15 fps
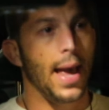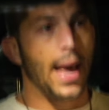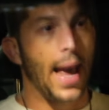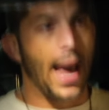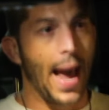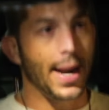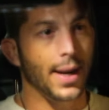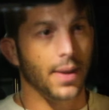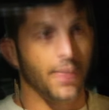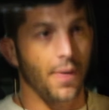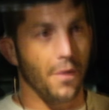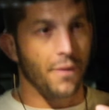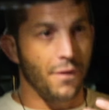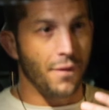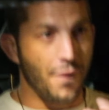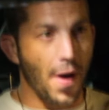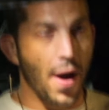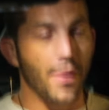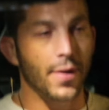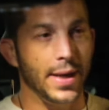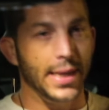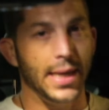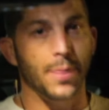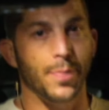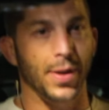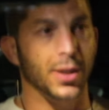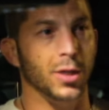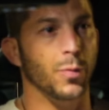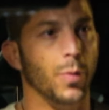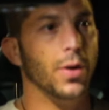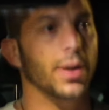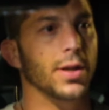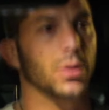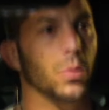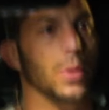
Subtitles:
had a very deep experience